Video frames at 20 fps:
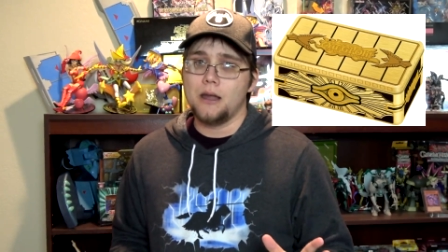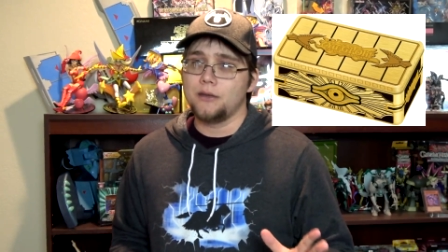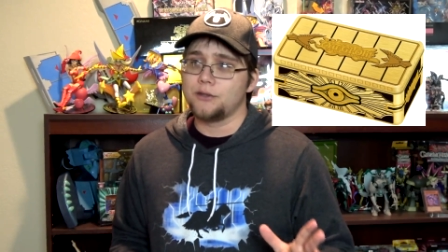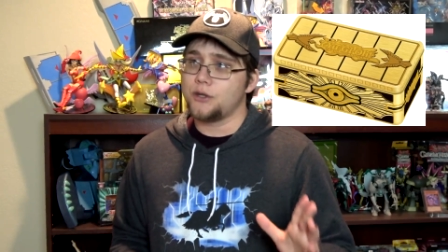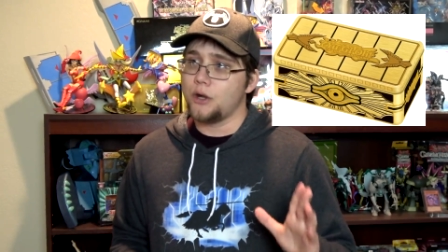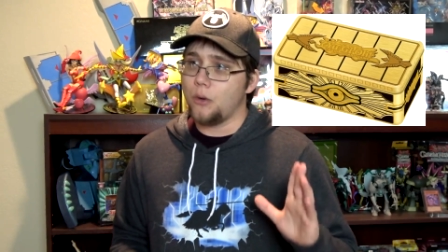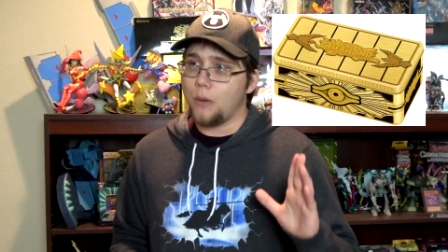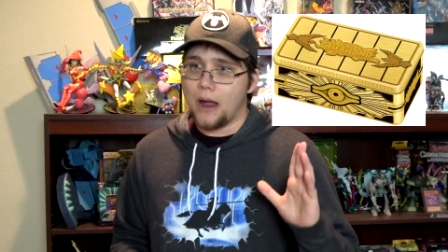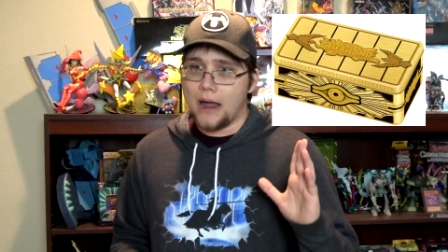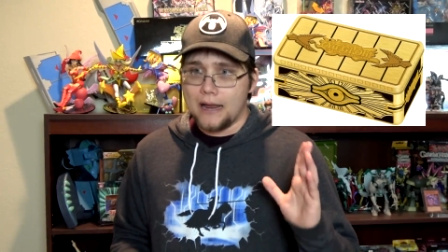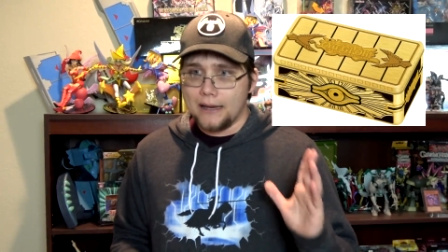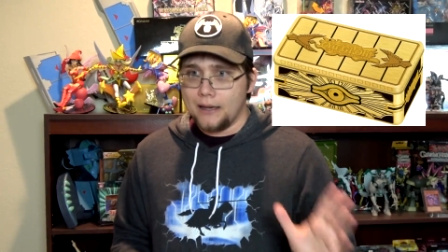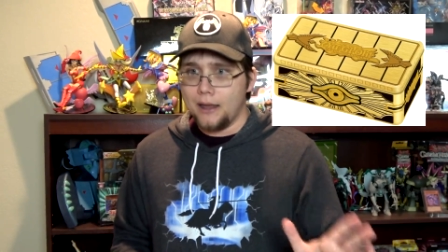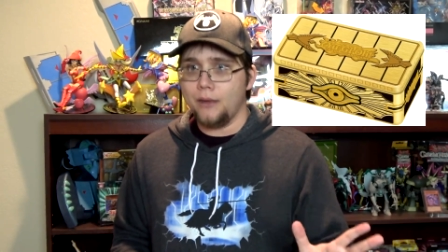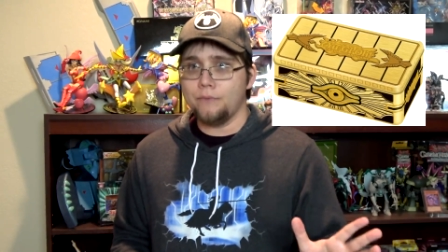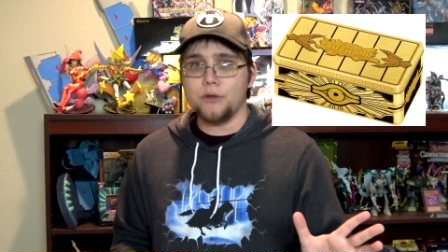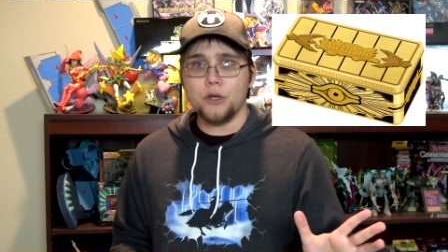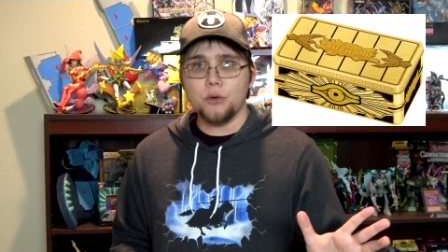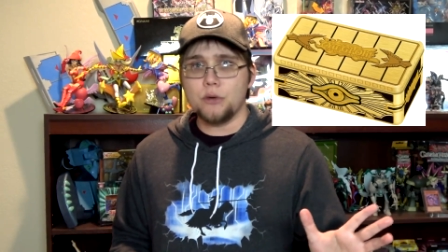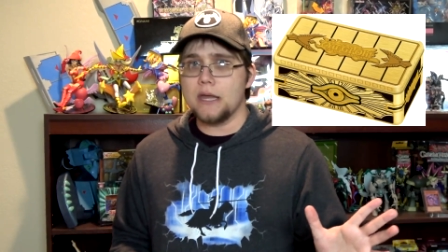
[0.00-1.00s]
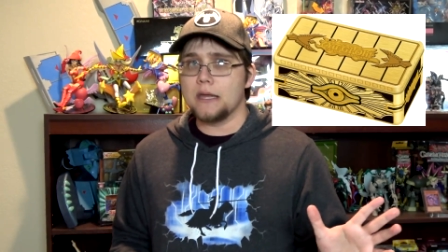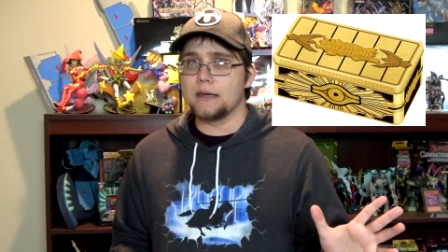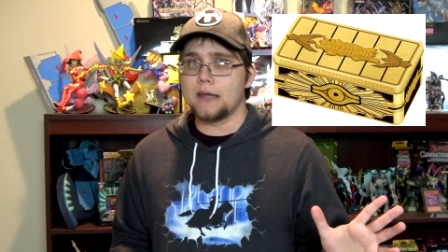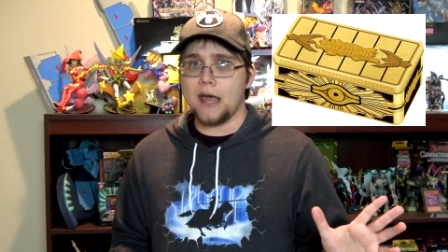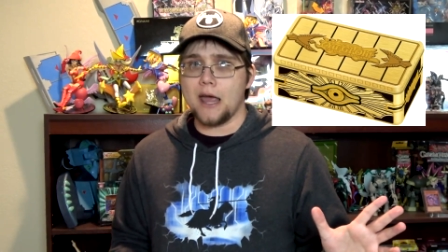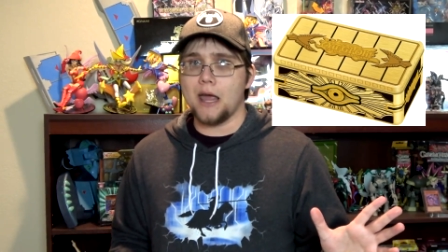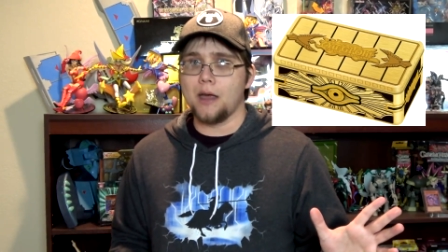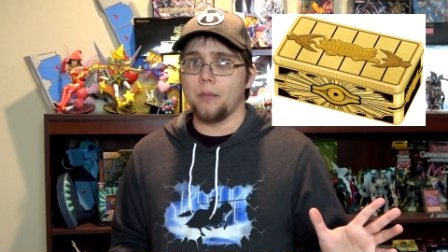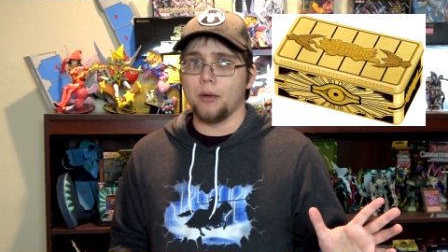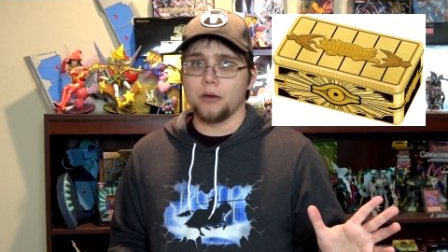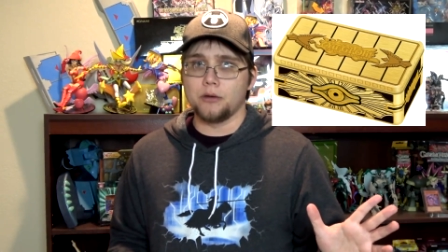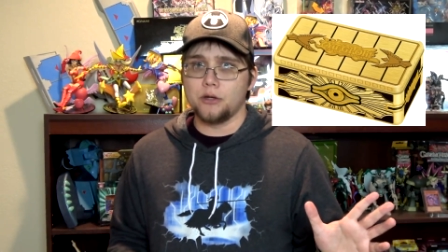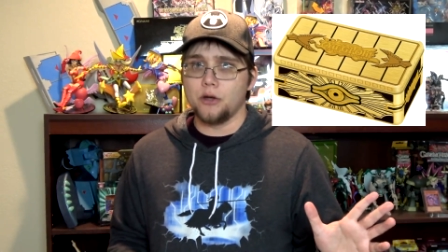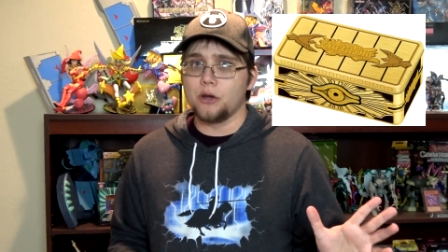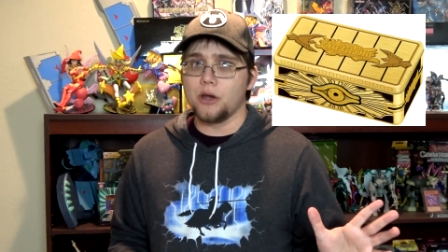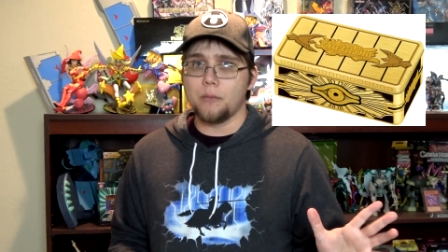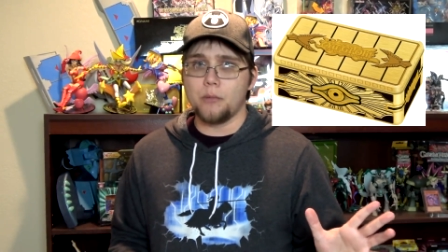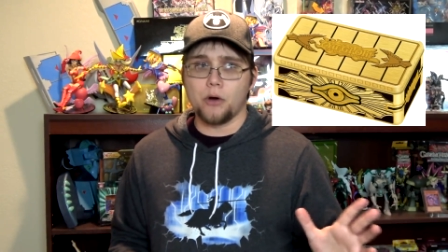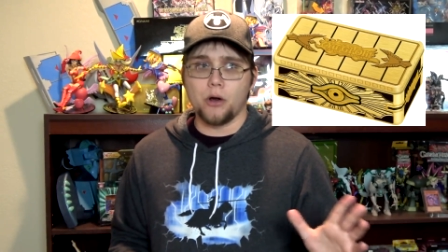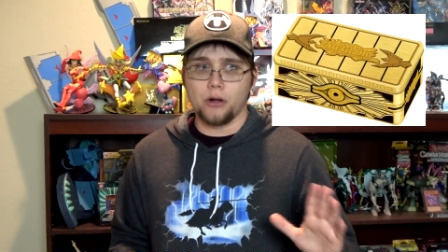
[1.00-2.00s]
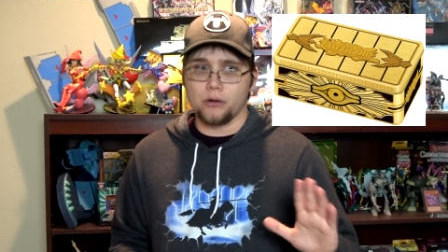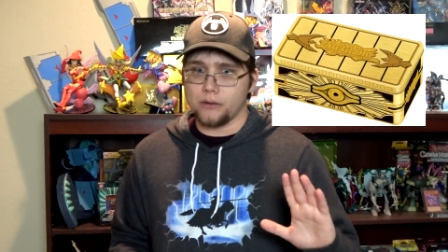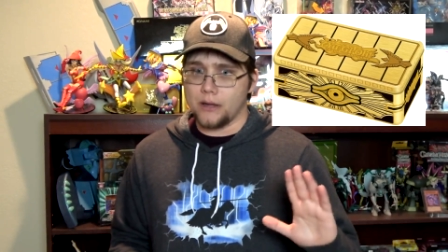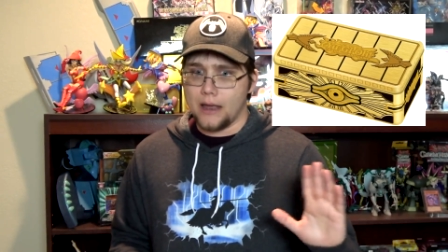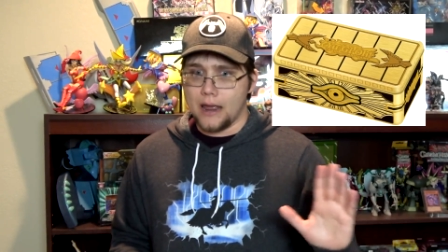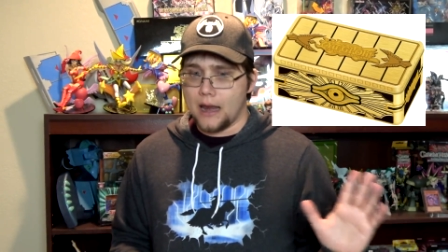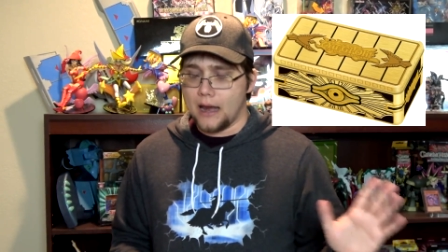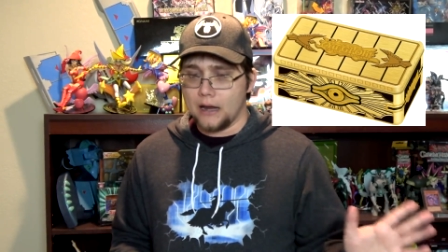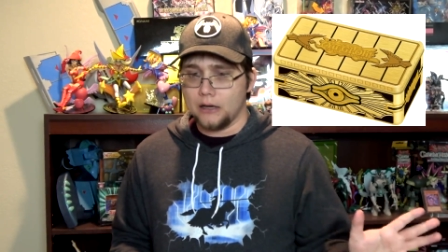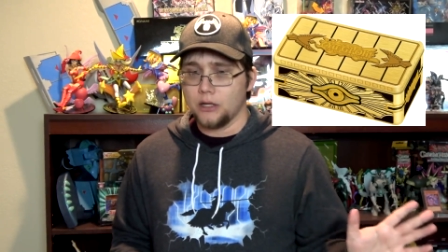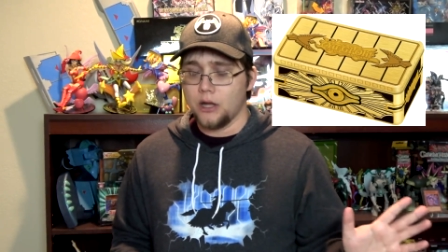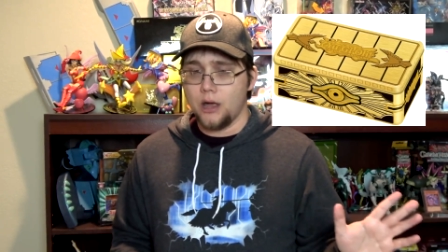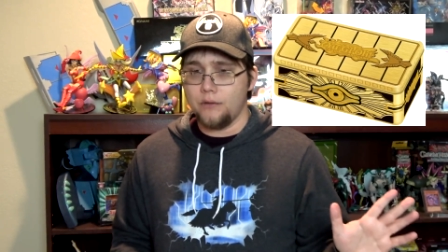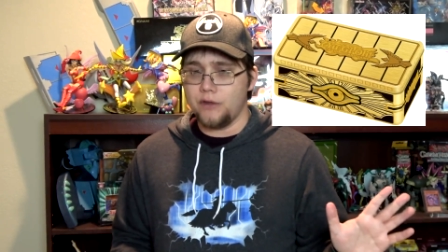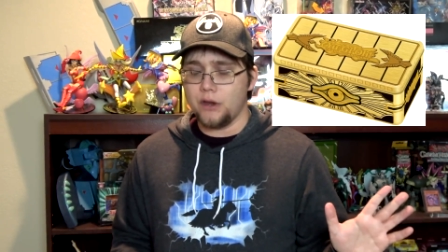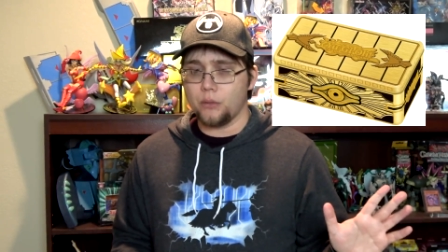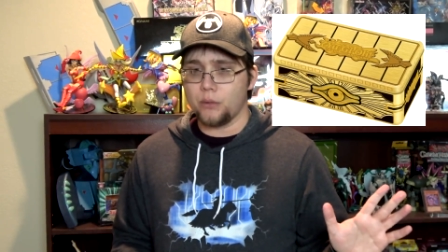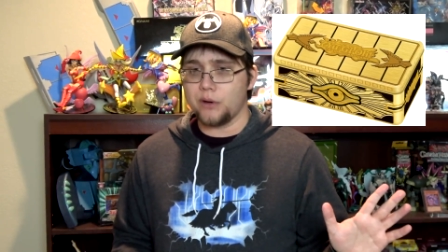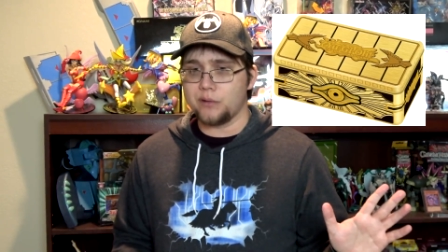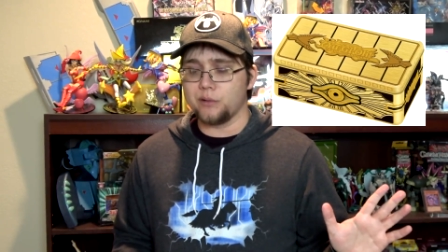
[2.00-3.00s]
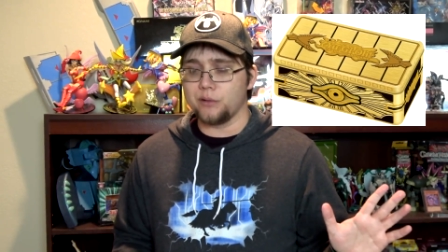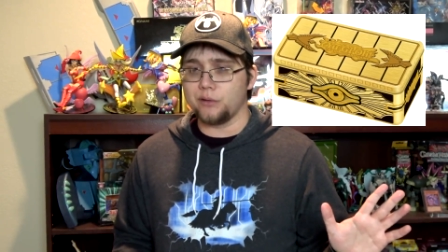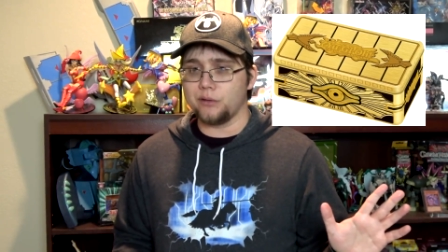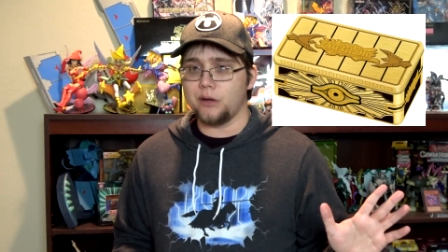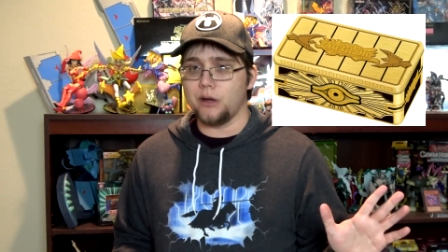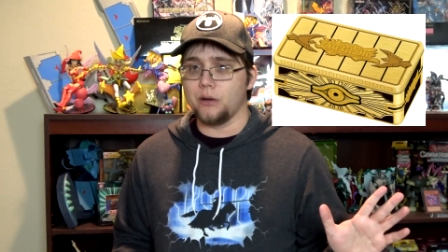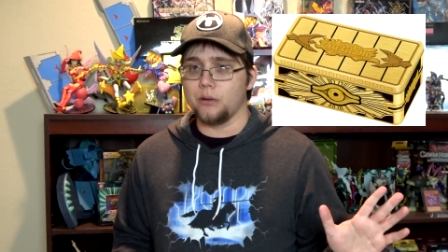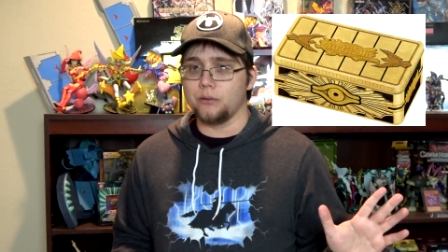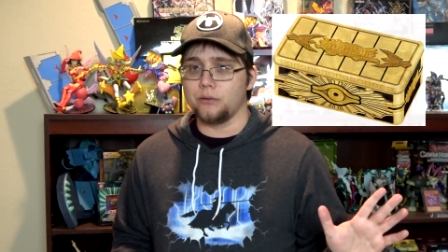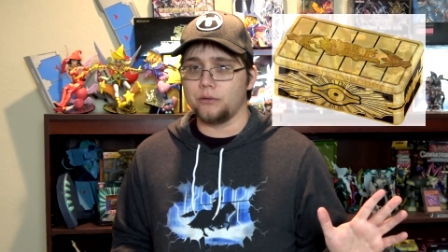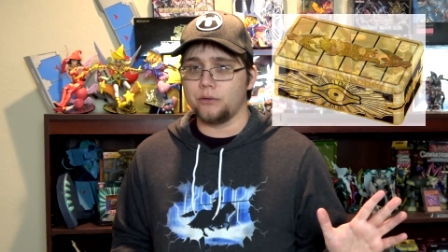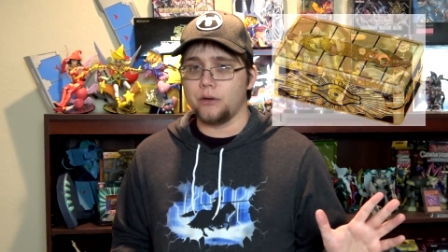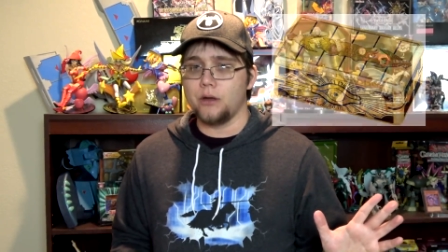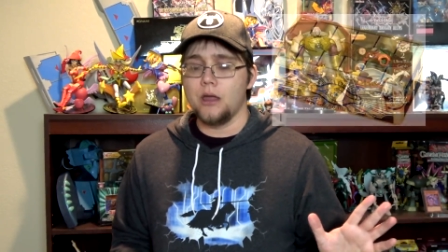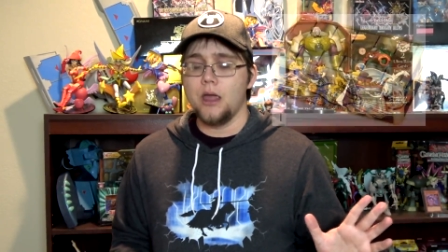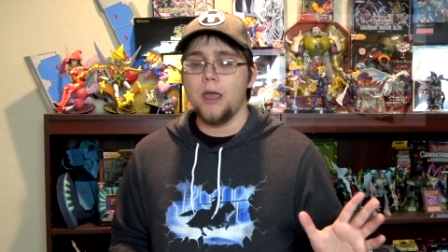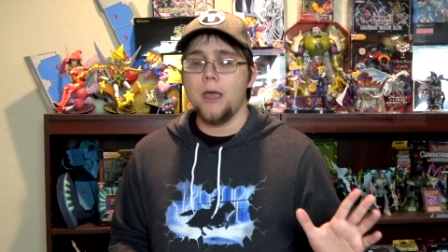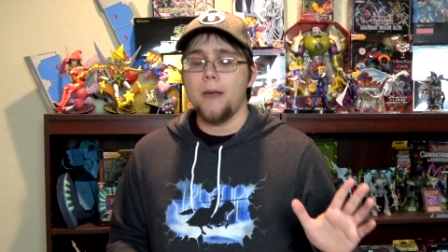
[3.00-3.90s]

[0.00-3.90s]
So I love Yugi and Kaiba, don't get me wrong, and I love the original shows.